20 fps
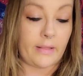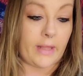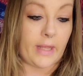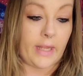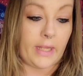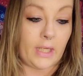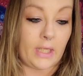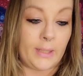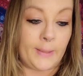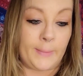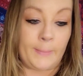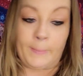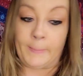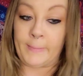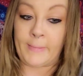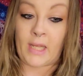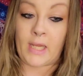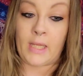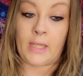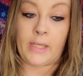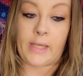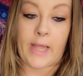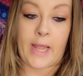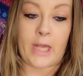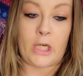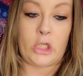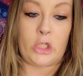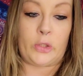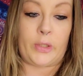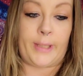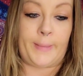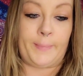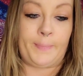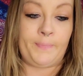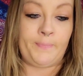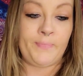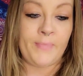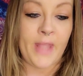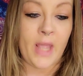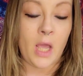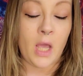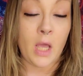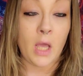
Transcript: Like, can't do it.